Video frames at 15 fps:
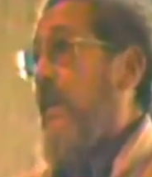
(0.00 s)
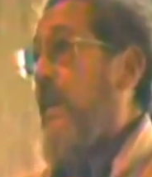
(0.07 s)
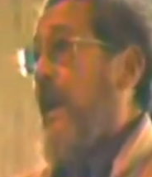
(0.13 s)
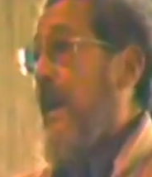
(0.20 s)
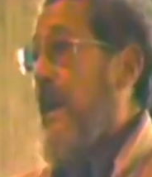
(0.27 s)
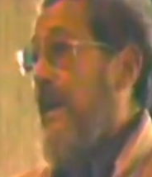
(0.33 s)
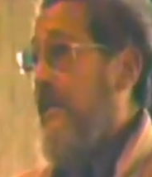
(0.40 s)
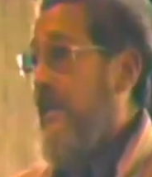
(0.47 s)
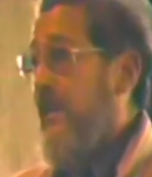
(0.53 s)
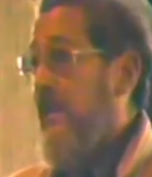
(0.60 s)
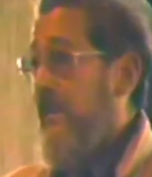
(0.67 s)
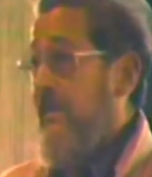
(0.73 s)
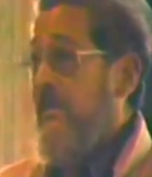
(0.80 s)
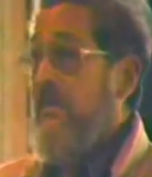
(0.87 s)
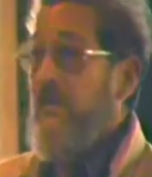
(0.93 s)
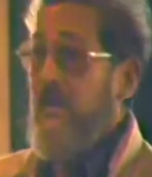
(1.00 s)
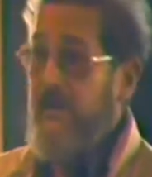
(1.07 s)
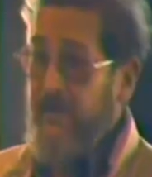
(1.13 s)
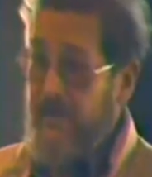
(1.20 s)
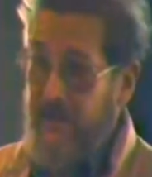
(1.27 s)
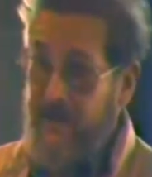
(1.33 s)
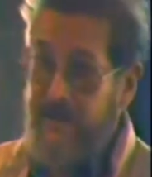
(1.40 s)
I have
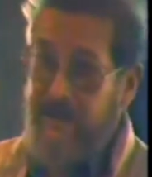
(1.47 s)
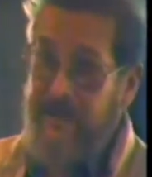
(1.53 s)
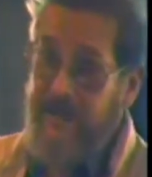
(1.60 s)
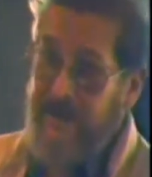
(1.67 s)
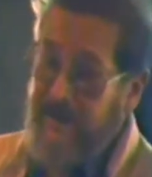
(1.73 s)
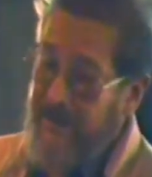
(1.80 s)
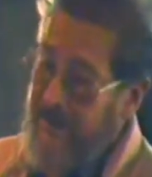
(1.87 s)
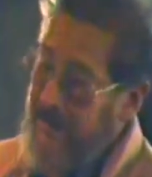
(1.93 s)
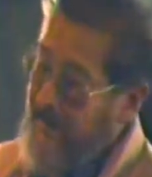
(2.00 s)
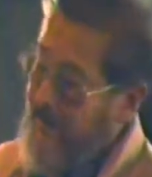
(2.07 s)
schools written down